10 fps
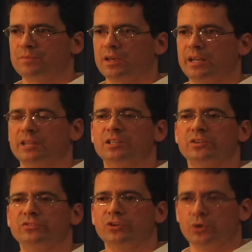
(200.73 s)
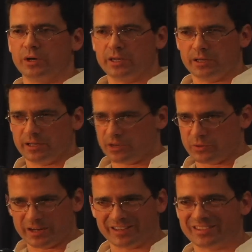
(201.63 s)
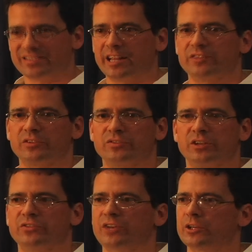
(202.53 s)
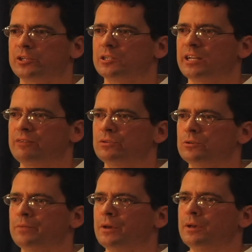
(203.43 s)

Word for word: And it does so at a, you know, as, as I said, a cellular level,